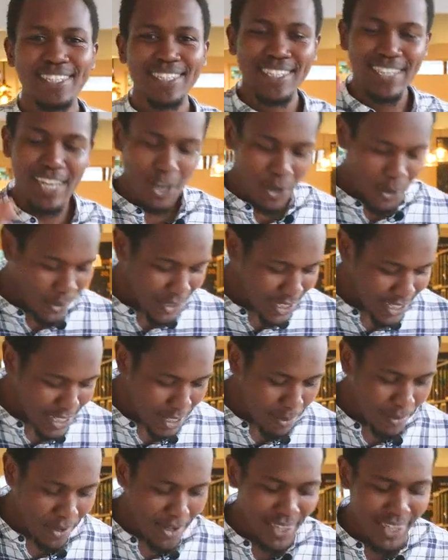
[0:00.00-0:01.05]
2
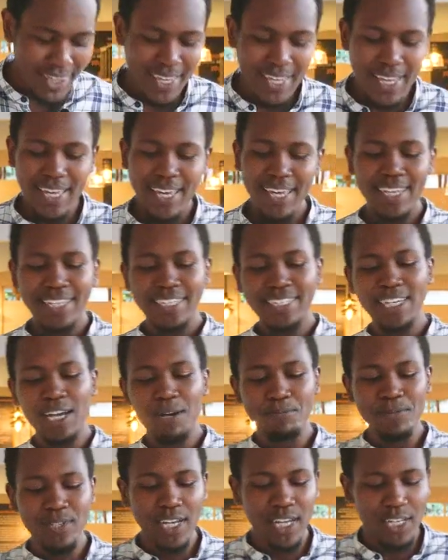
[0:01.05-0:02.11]
Timothy
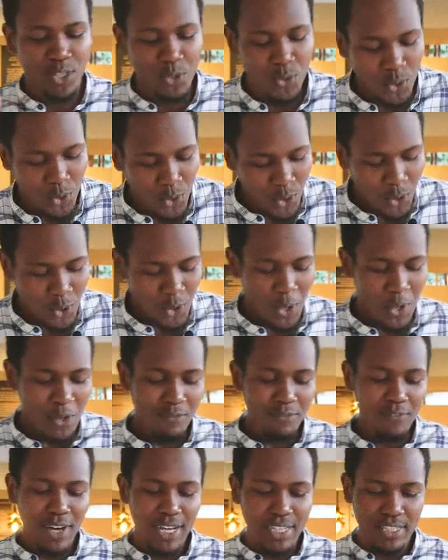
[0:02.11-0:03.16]
chapter 2,
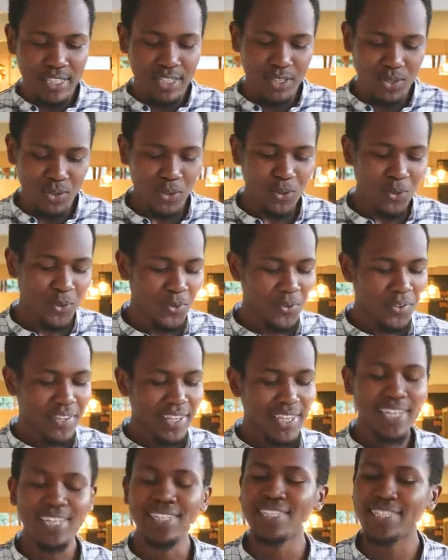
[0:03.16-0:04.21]
verse 2.
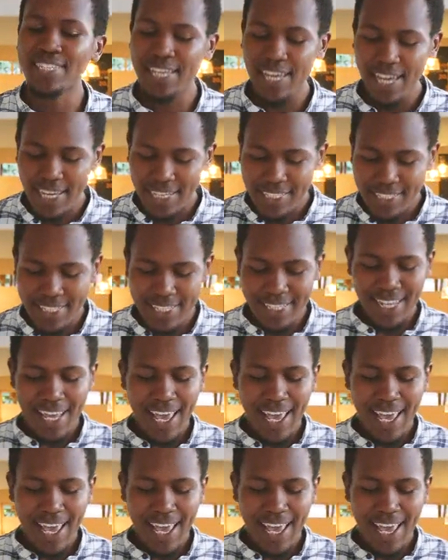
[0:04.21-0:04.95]
It says,